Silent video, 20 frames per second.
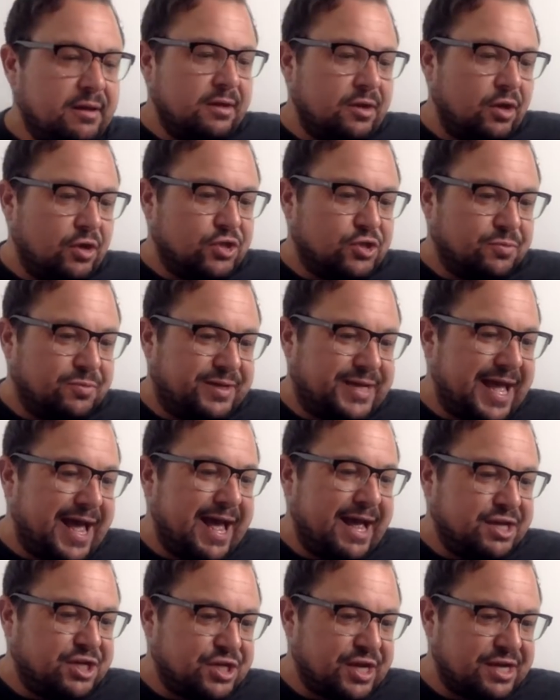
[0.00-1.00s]
Earn some
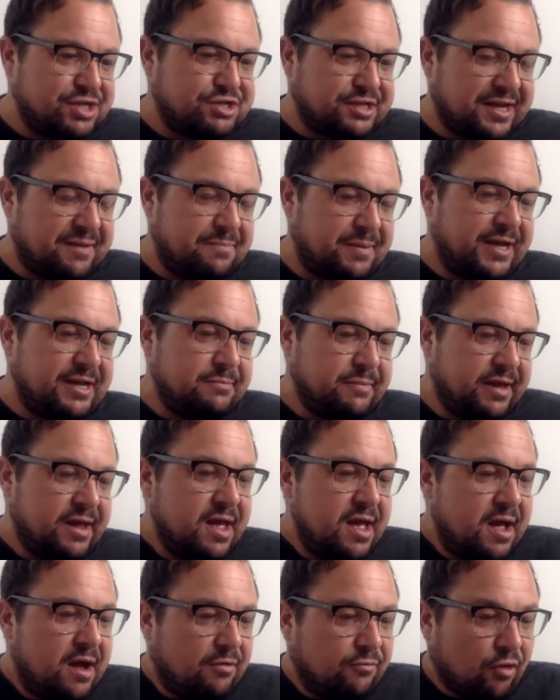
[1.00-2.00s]
cash. Hashtag pay me.
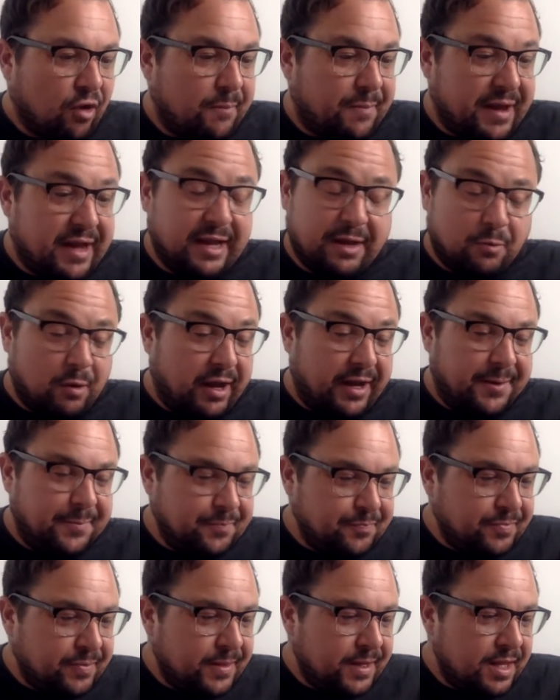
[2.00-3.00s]
Right, but anyway,
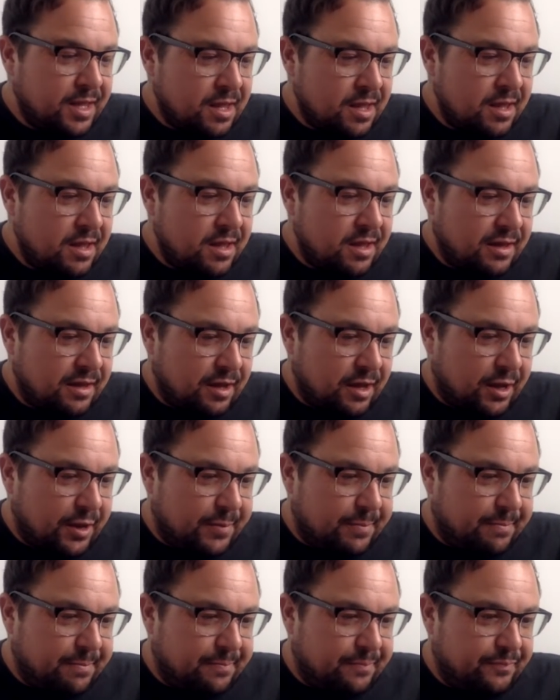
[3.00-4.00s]

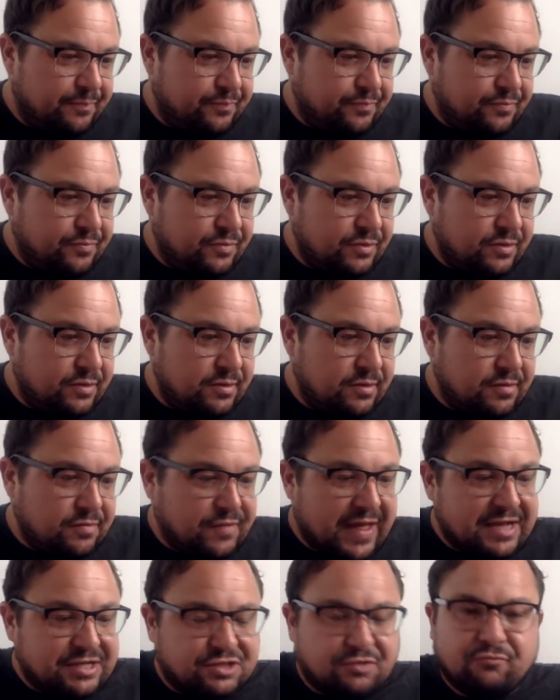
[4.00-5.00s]

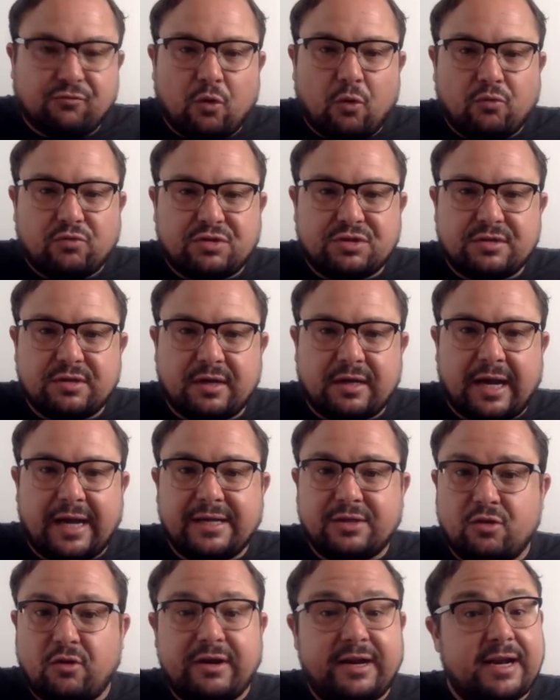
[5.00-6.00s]
that's the rules,
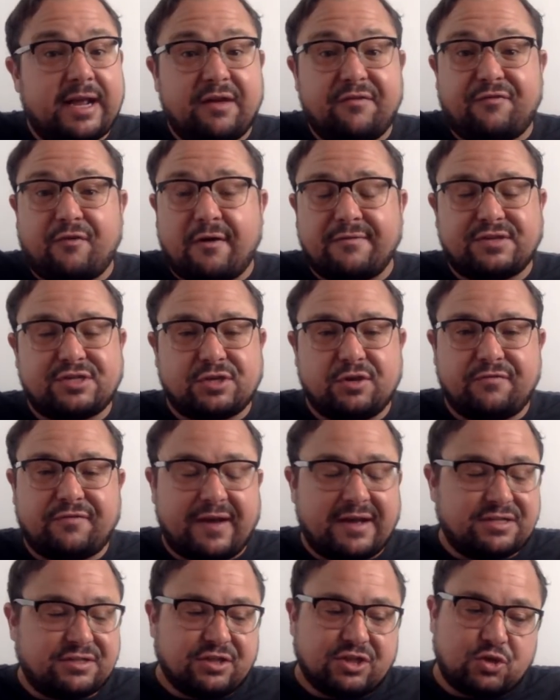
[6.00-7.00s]
okay? 1985 to
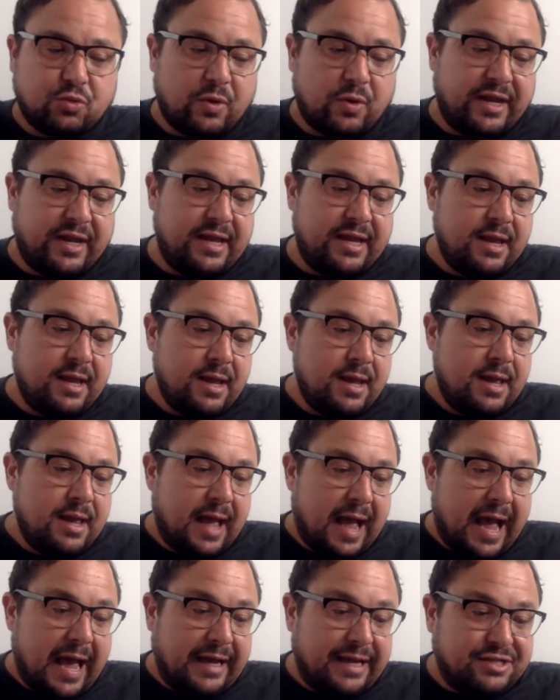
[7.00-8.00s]
2020,
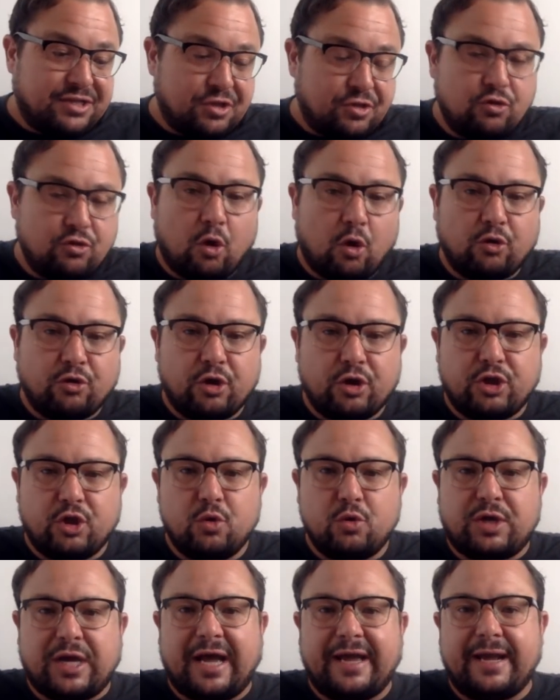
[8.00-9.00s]
and it's a
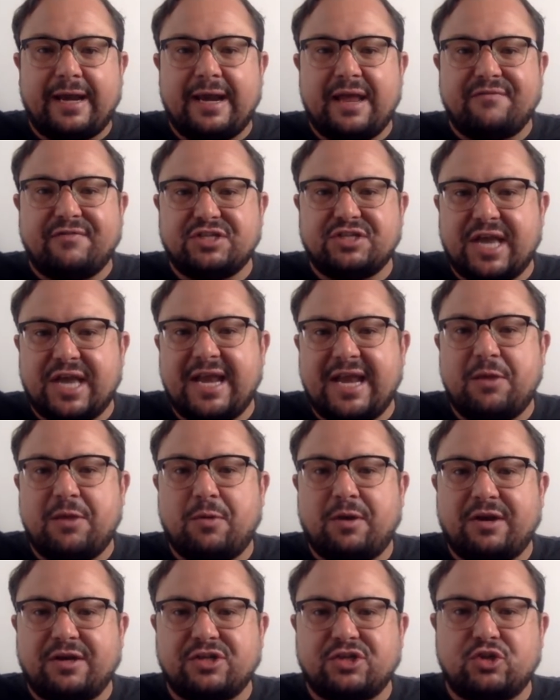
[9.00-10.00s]
non-UK 11. So
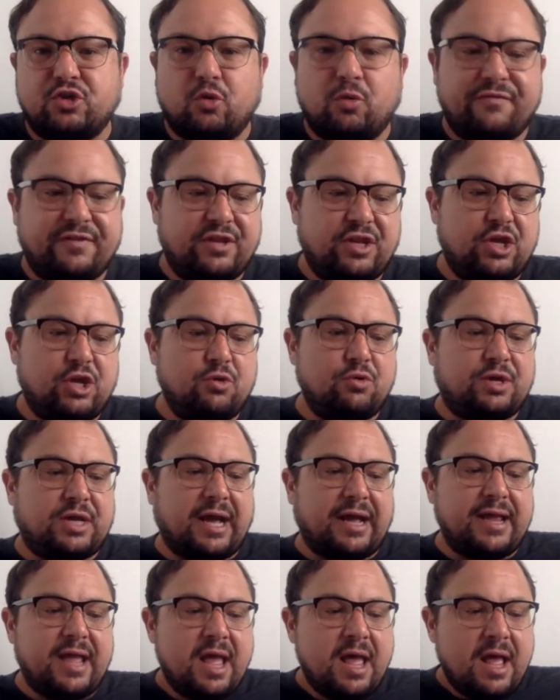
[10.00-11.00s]
anyone that's not within the
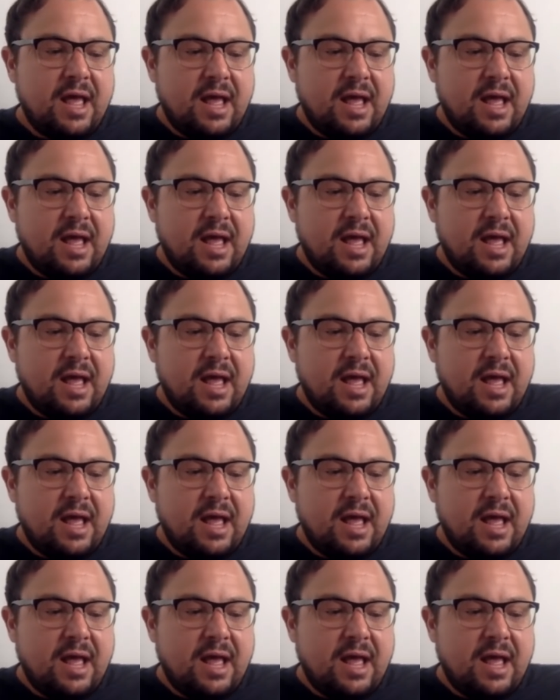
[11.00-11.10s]
UK.